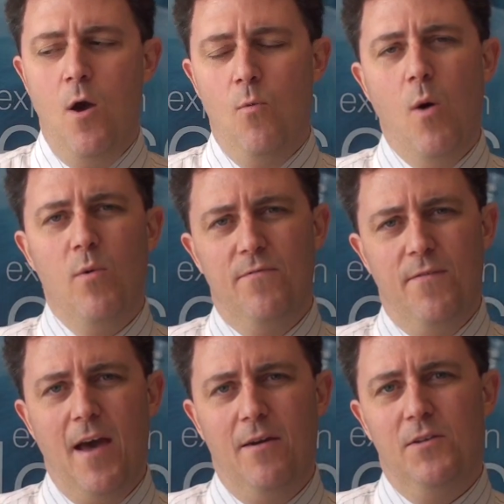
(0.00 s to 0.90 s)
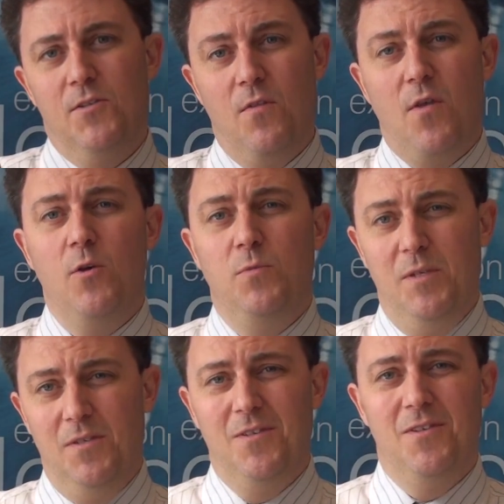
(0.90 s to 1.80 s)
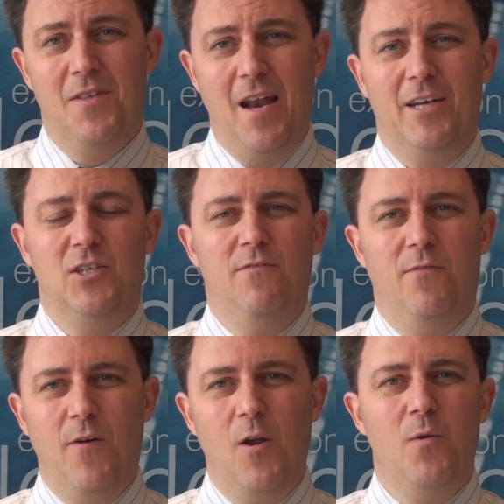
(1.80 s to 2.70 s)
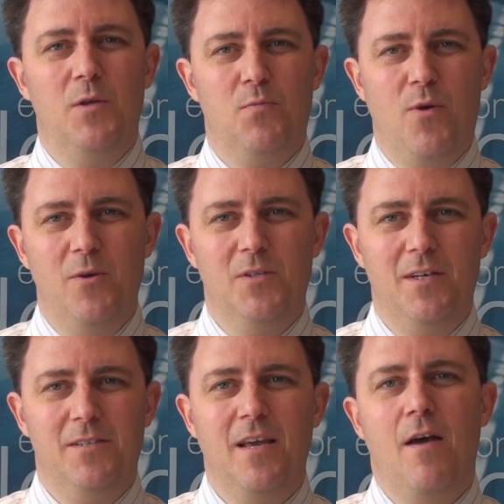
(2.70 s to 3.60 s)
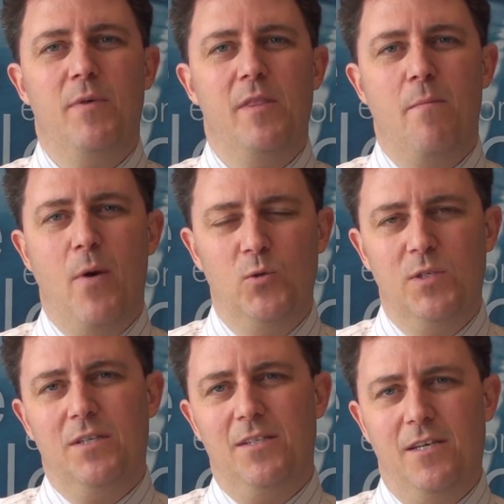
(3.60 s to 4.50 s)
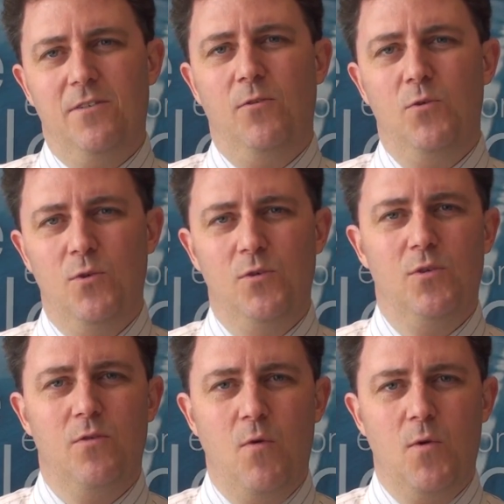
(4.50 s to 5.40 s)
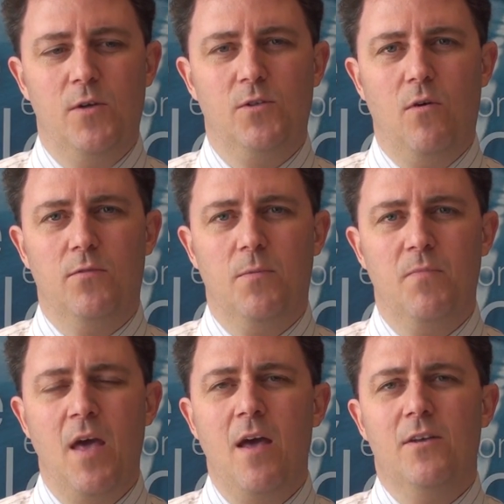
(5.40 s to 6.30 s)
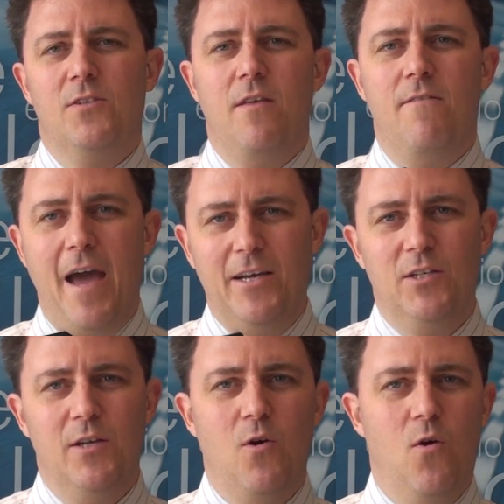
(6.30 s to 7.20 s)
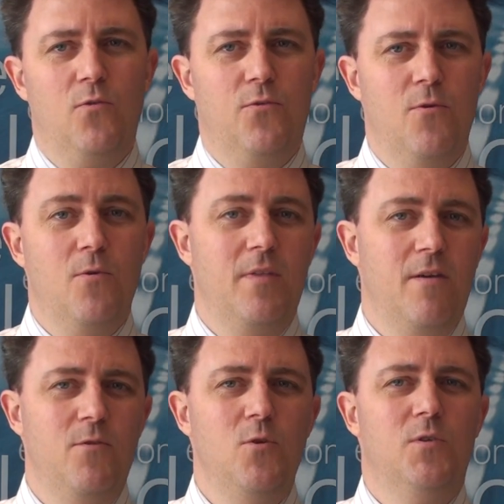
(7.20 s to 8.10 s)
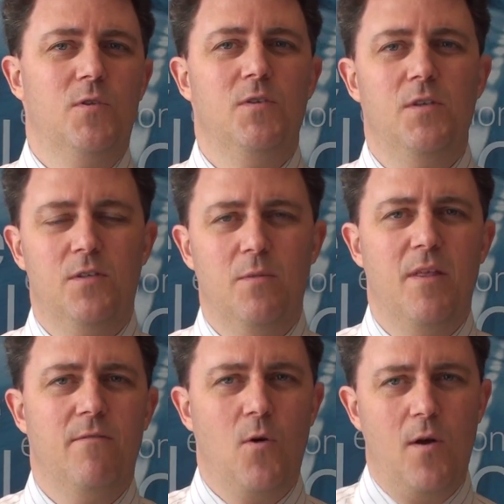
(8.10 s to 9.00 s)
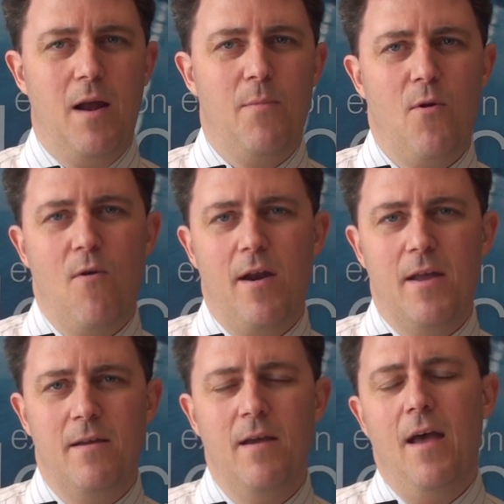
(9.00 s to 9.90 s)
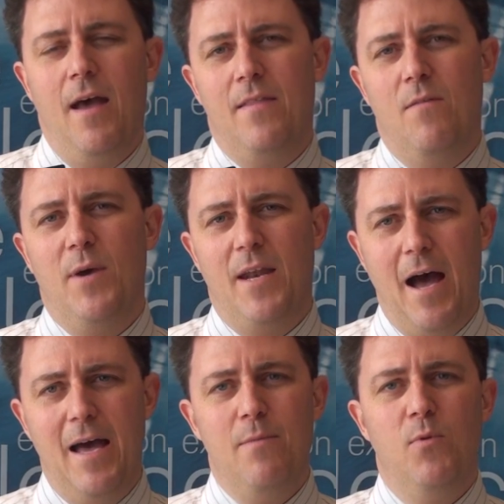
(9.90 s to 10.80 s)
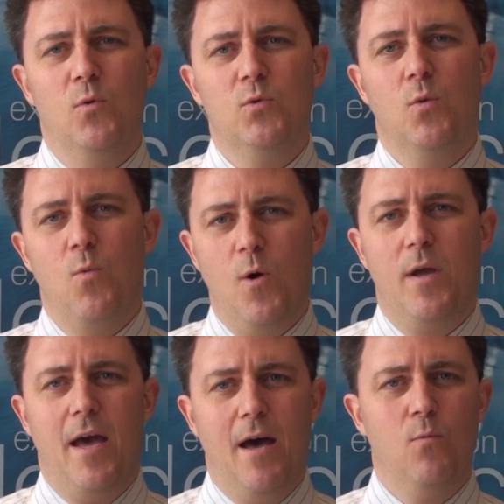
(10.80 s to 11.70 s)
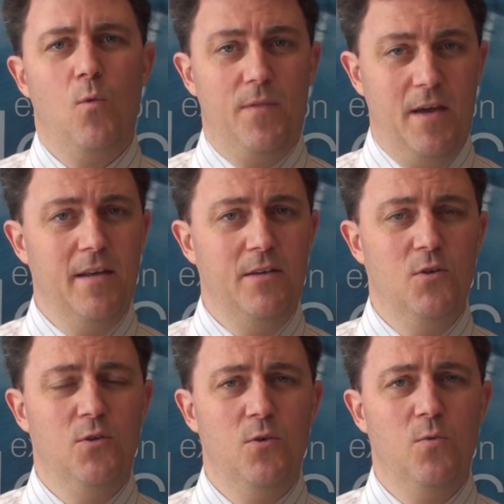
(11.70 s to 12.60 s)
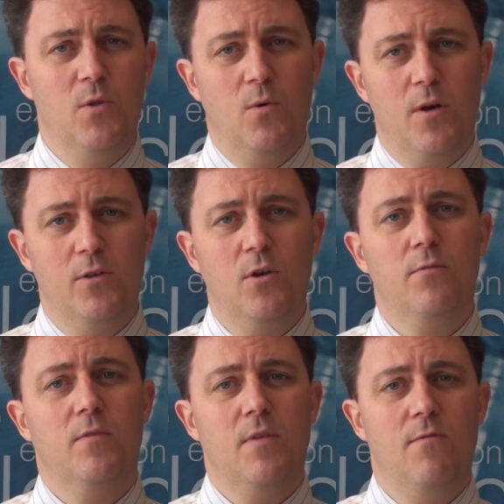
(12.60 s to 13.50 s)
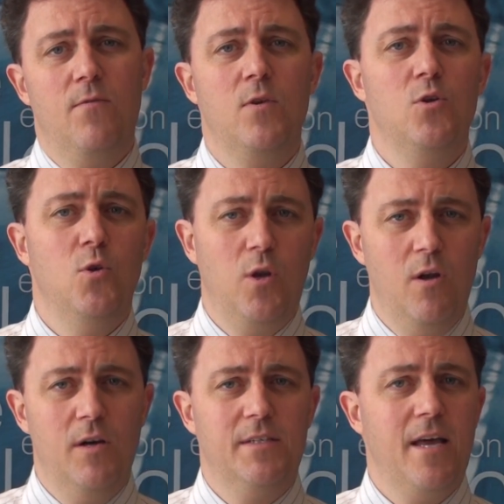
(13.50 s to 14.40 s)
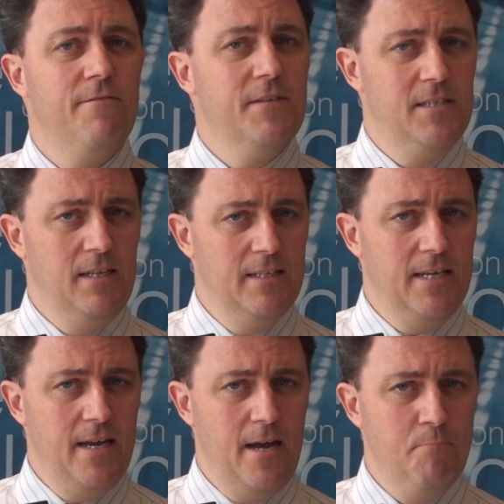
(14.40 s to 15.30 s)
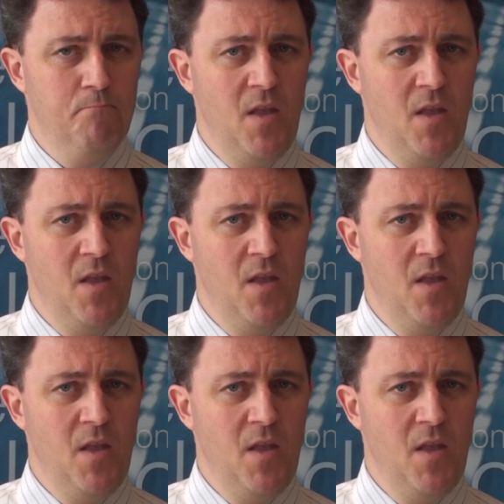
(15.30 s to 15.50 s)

What we've found is that those businesses that actually follow this process have been the most successful users of Autosoft. So they've actually gone through and they've used the system and they've got it up and running and they've been able to work out what they need to do with Autosoft. They've utilised our facilitator.